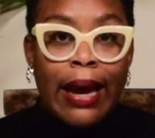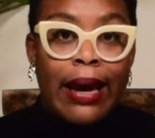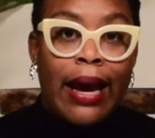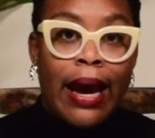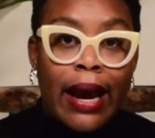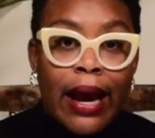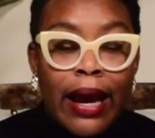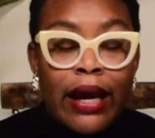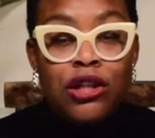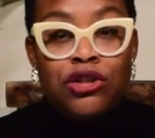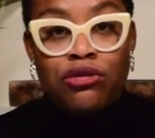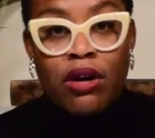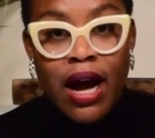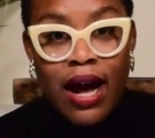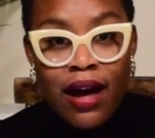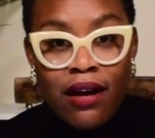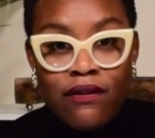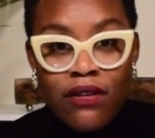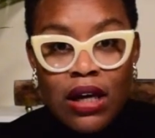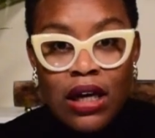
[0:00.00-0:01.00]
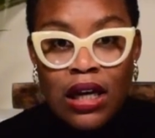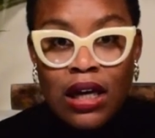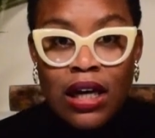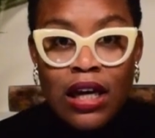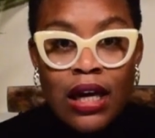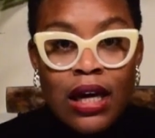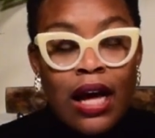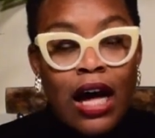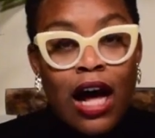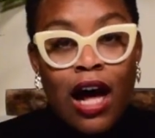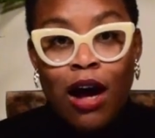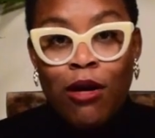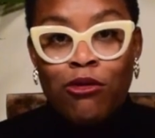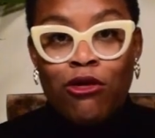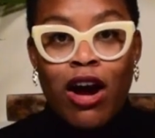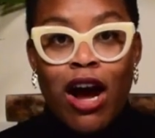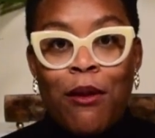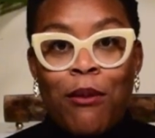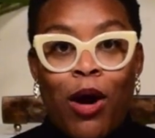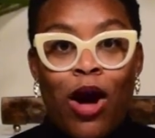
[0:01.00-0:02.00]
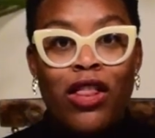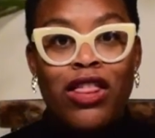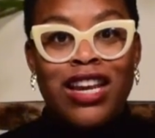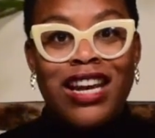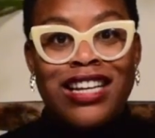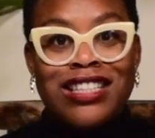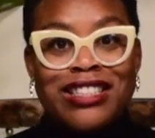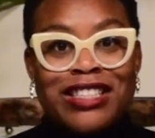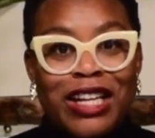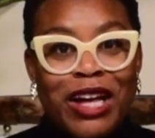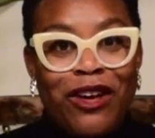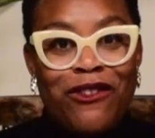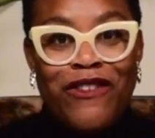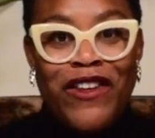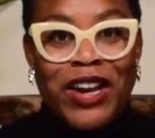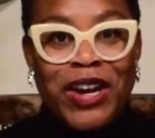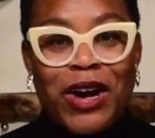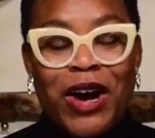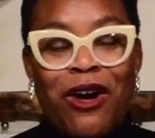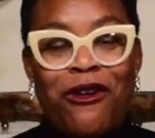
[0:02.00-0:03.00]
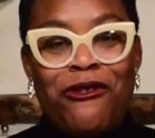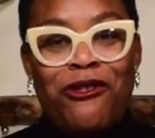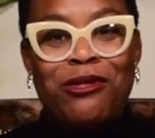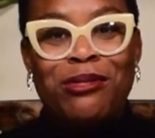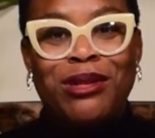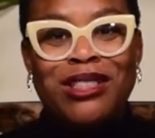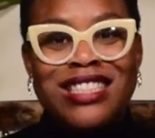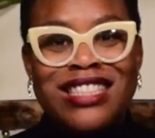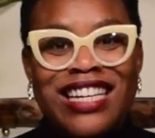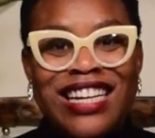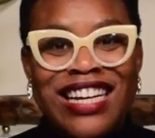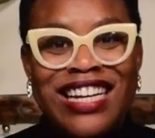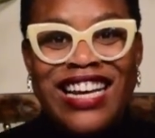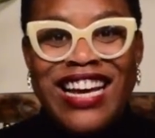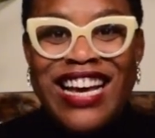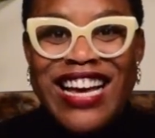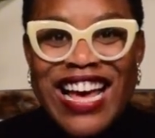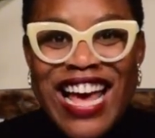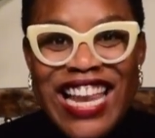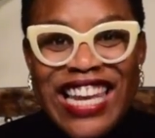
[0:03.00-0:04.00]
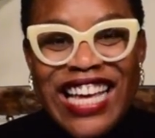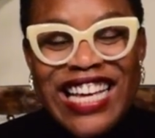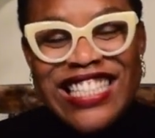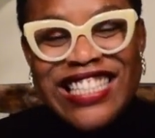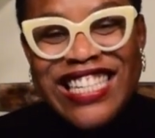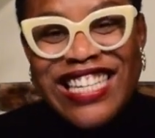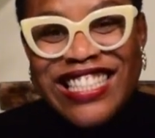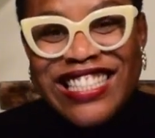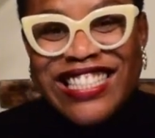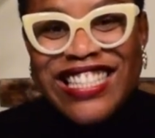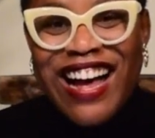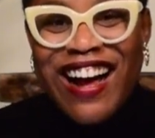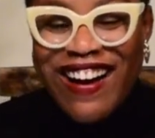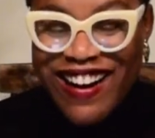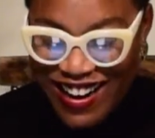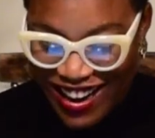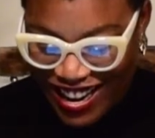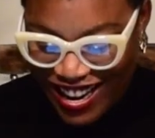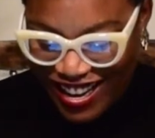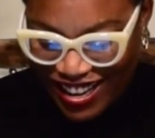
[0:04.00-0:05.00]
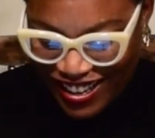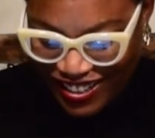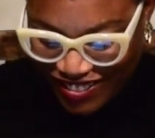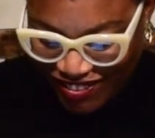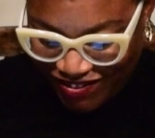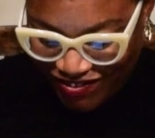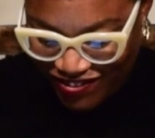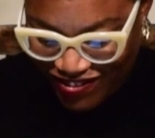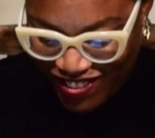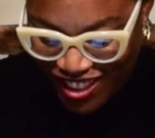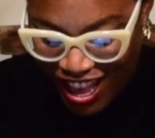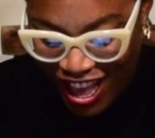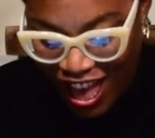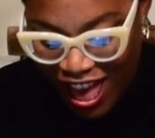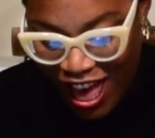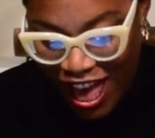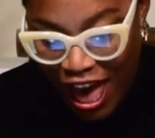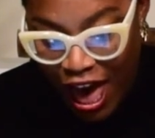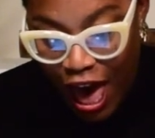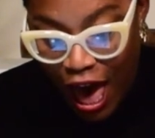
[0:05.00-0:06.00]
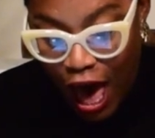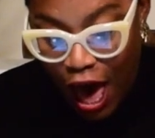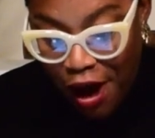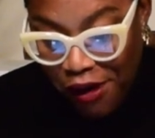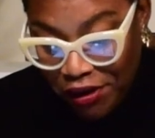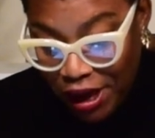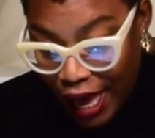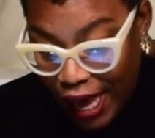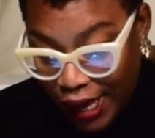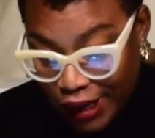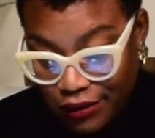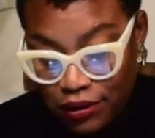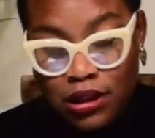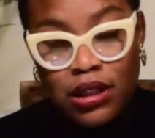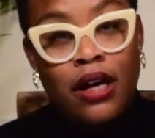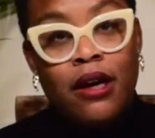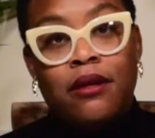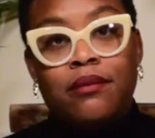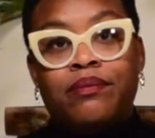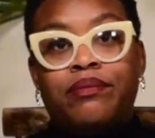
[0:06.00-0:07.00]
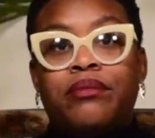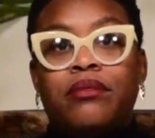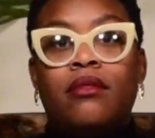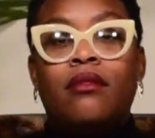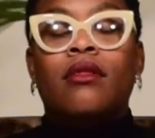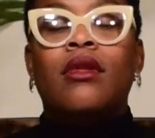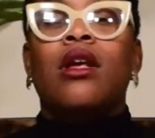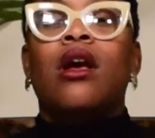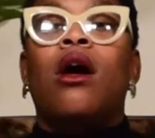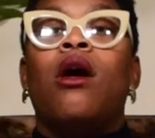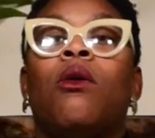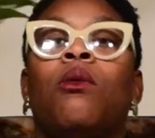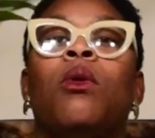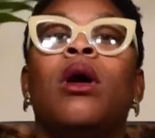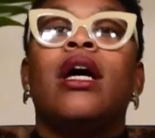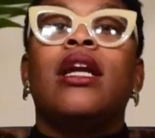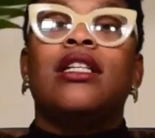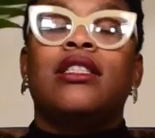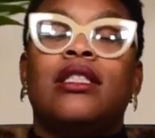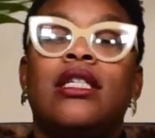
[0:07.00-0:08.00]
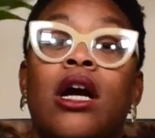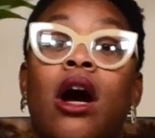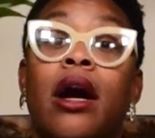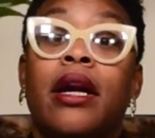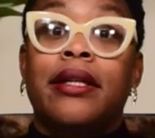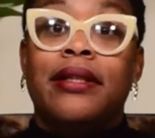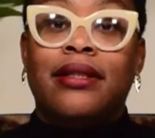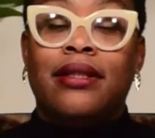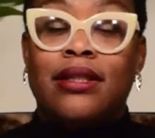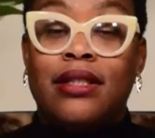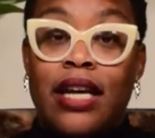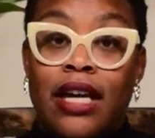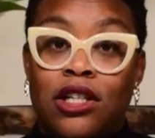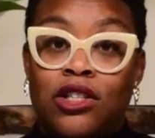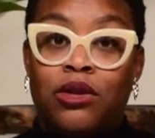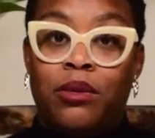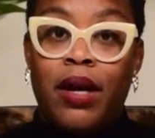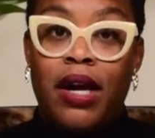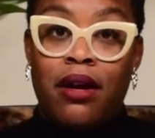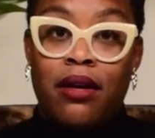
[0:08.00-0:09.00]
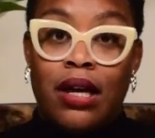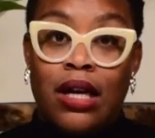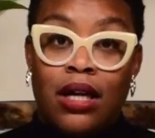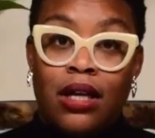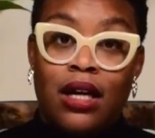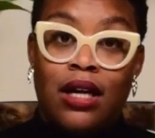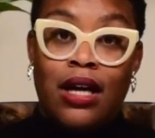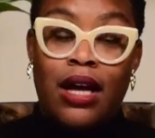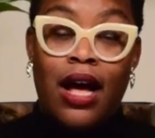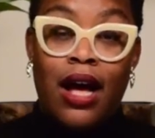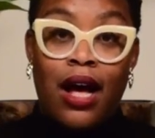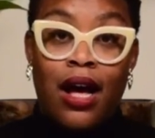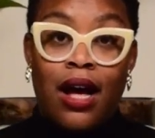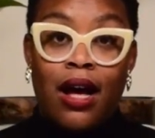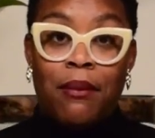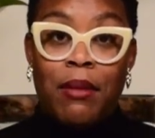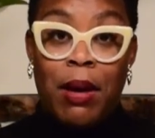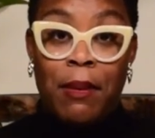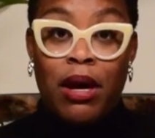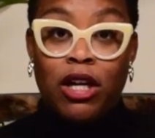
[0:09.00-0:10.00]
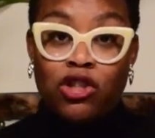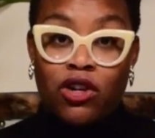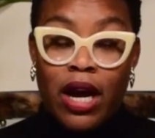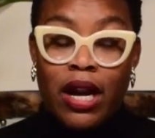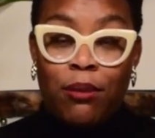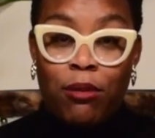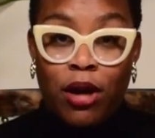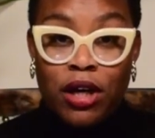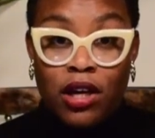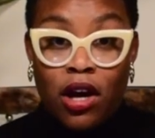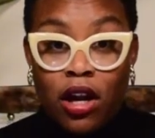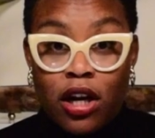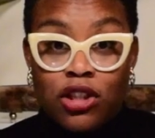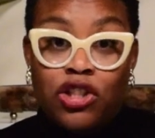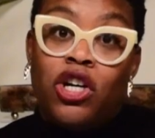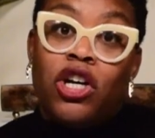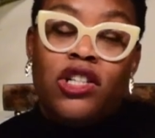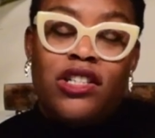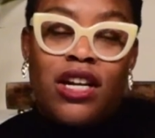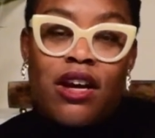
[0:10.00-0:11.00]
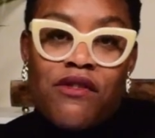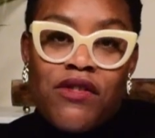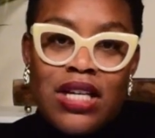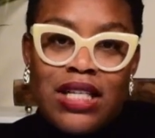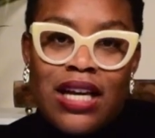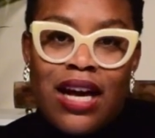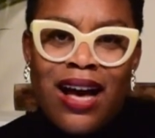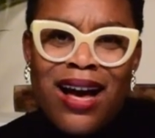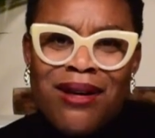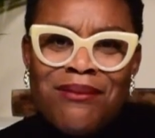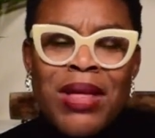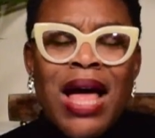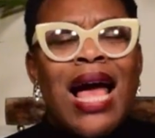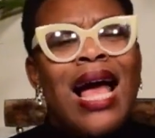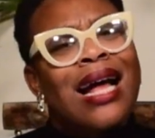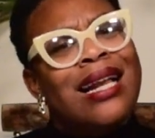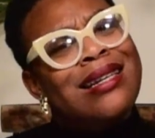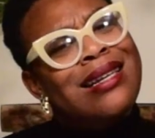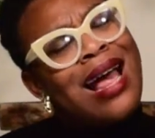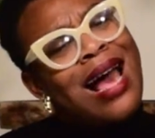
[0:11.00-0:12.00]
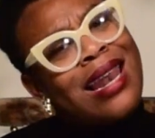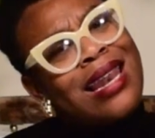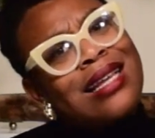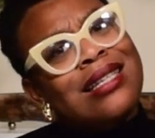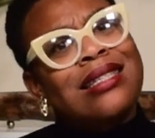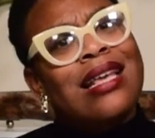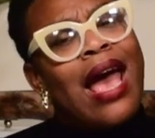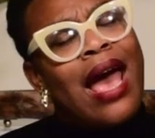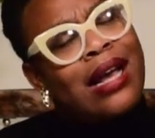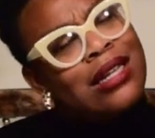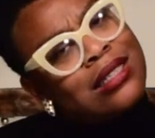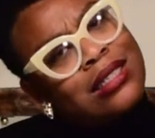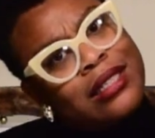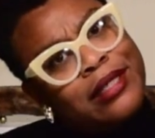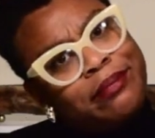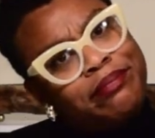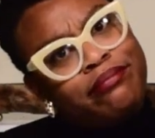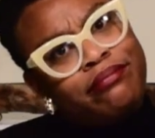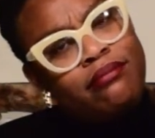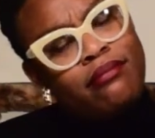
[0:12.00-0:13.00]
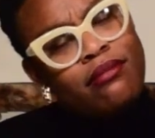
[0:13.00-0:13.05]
aka driving. Grab all of that stuff and a comfortable seat, and let's get started. Okay, so what is the Artist Sanctuary? Am I trying to bring y'all to church every time? Not exactly.